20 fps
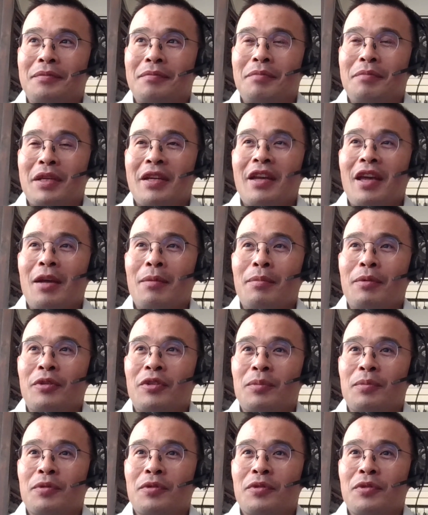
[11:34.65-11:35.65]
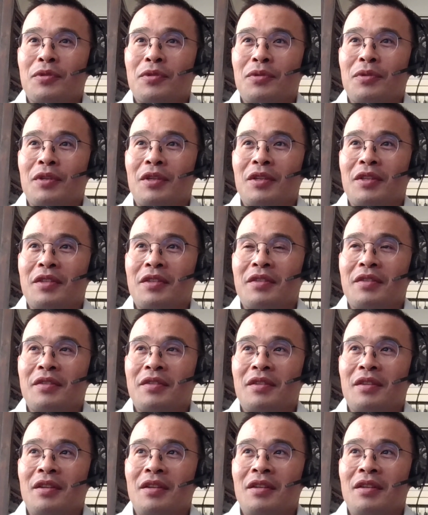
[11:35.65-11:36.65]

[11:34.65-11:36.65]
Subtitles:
being able to pursue this